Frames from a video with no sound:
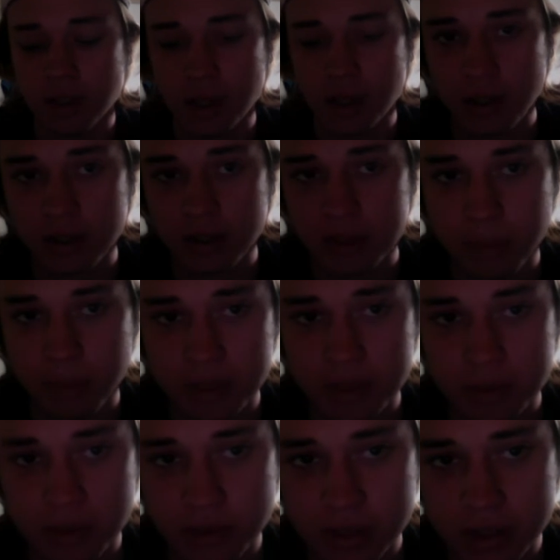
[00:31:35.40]
All right, let's bust
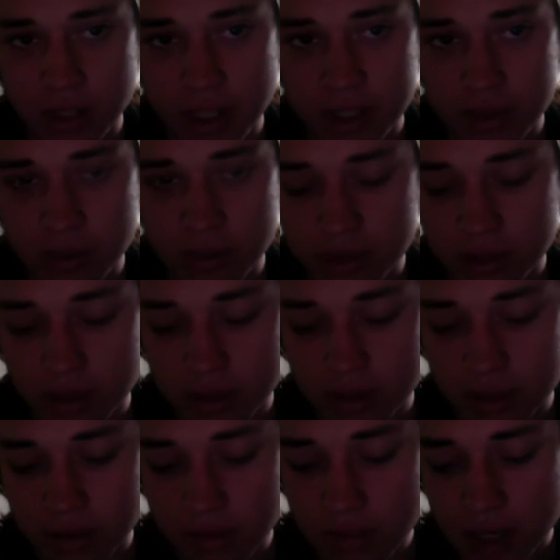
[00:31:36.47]
through these last ones in this
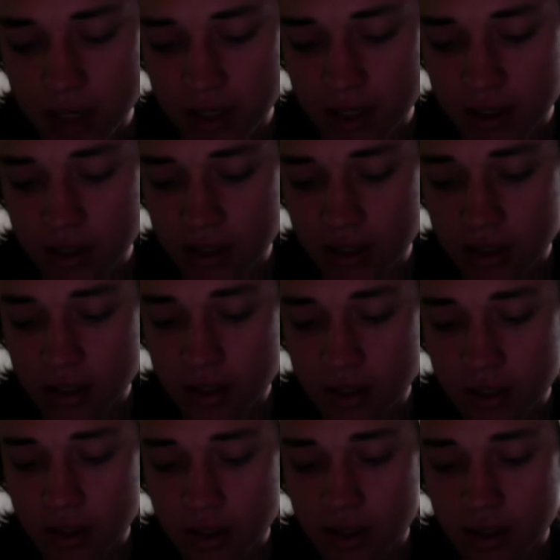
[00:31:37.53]
minute.
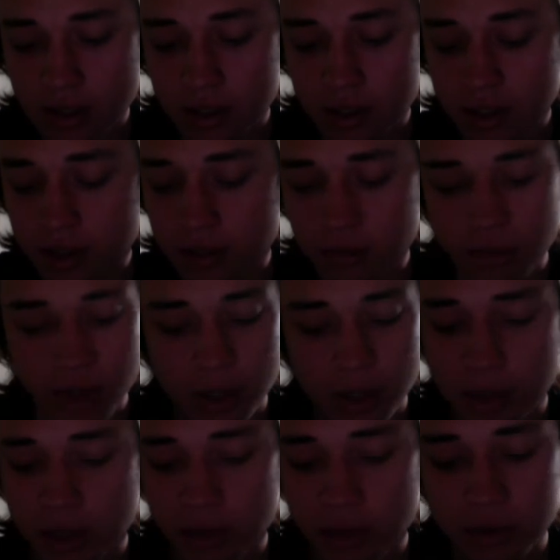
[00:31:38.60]
We're going to
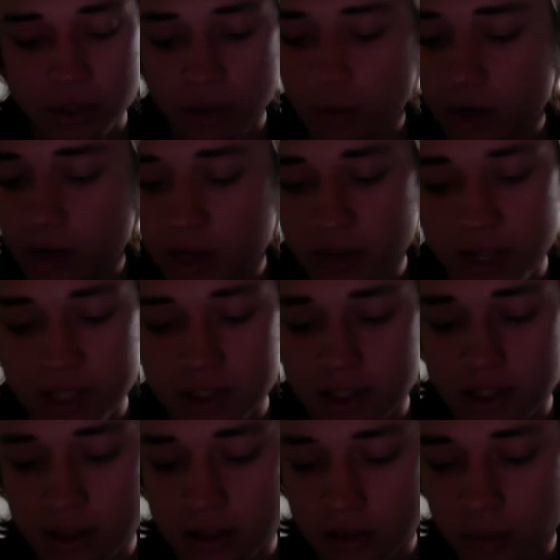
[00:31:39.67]
pick who's going to win, and that's
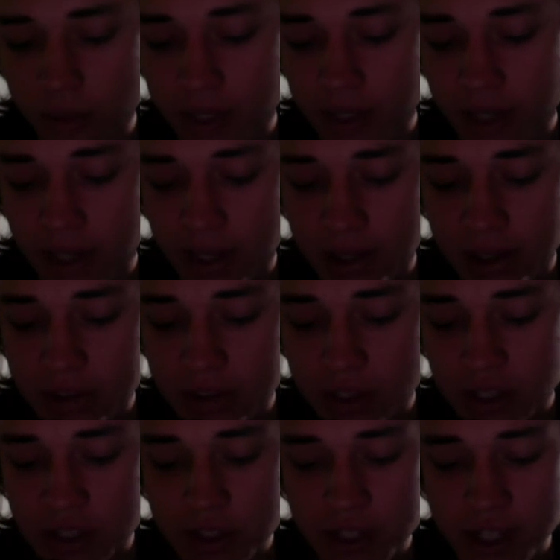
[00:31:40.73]
it. We got
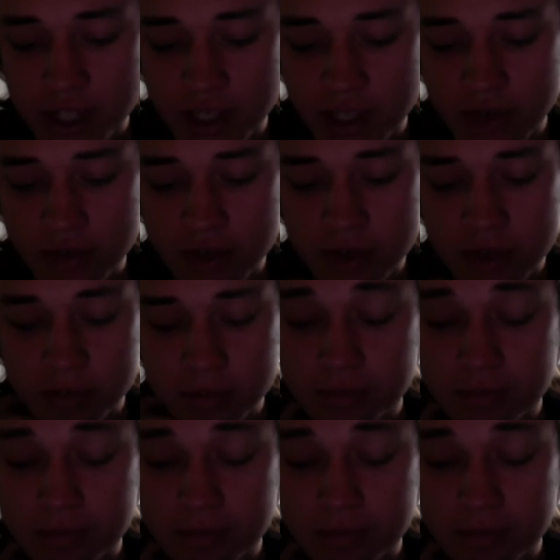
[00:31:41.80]
Chargers at Denver.